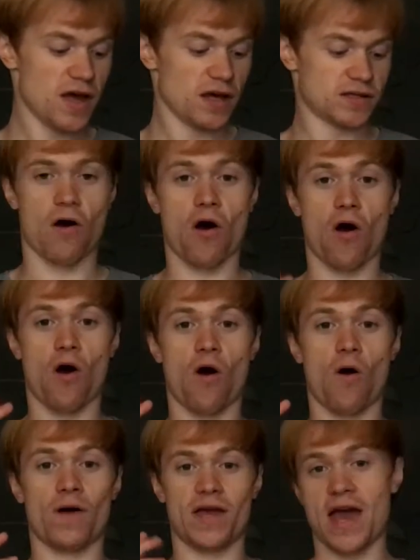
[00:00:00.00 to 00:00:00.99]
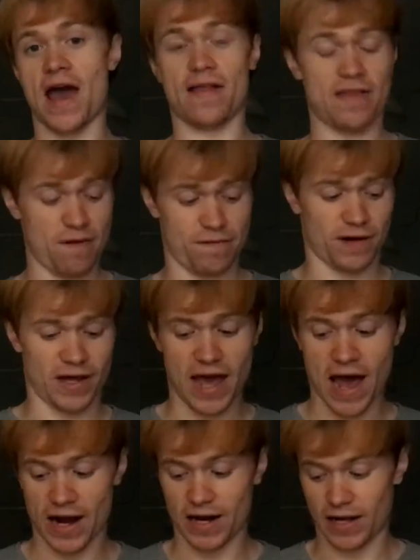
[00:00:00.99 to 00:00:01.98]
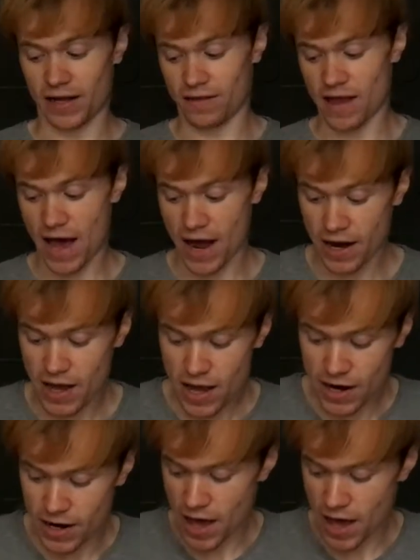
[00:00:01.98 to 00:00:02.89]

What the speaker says: So yeah, definitely adding in that.